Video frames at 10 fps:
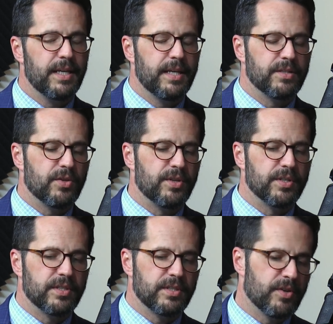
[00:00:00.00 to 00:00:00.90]
So
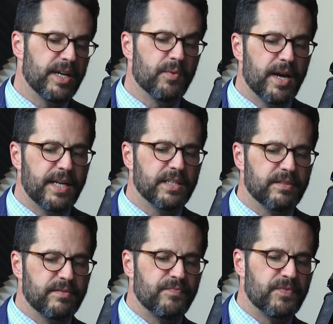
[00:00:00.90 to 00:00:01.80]
there's so anyway. I just
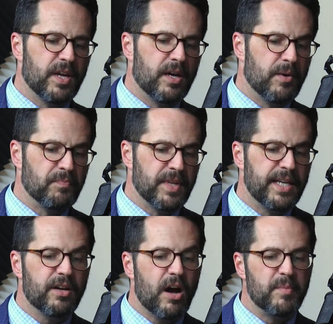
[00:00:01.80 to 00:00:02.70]
um,
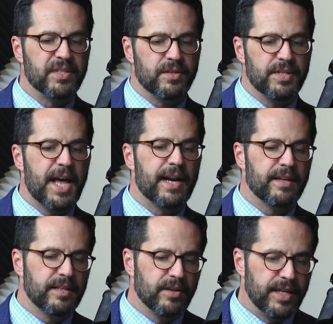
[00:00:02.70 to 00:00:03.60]
any comments on that, uh,
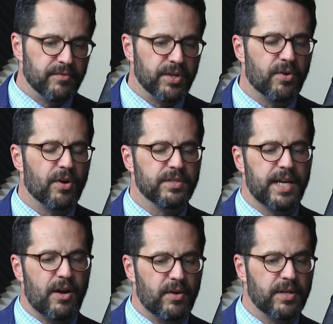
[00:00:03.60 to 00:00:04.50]
you know, in regards to
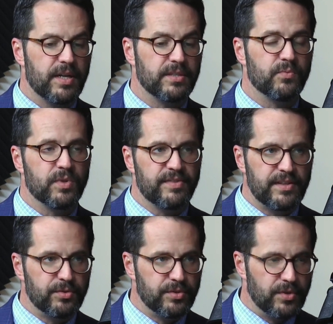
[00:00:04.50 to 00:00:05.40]
how Augustine would have
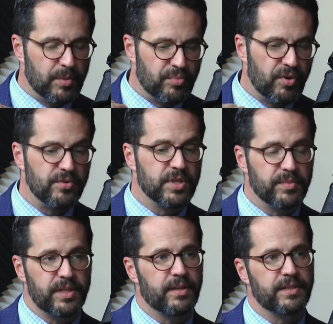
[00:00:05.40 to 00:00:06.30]
had to approach
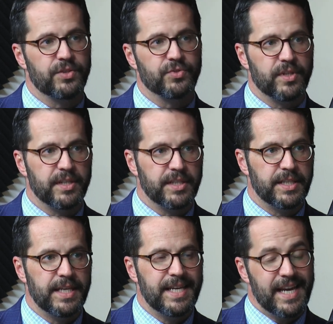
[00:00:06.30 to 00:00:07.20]
something like the
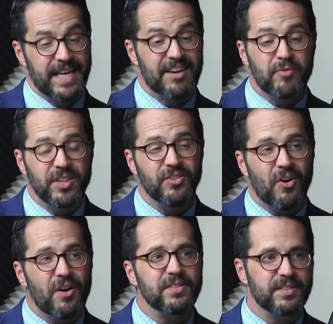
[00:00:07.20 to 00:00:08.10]
Trinity, and have we
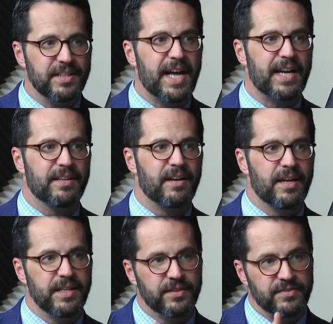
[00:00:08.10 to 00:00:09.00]
lost that
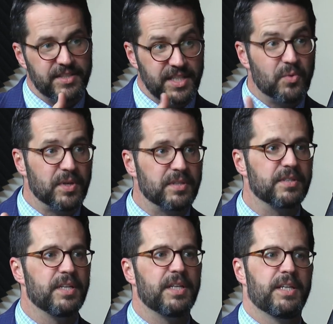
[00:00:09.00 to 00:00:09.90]
kind of
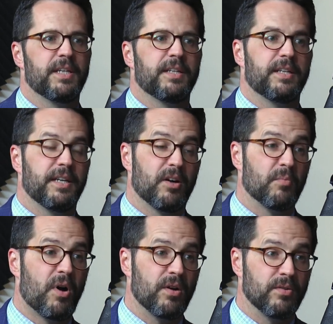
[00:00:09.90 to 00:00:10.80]
sequence in our
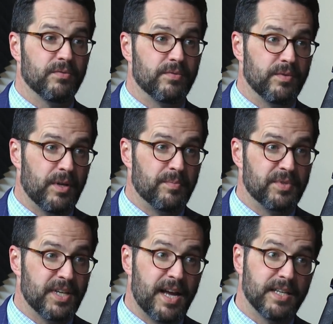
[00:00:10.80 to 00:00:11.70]
modern uh,
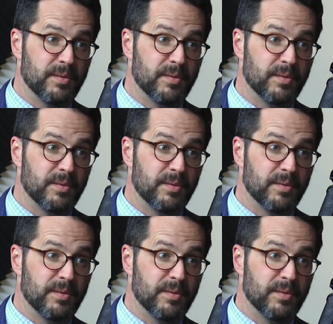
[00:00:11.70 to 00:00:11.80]
science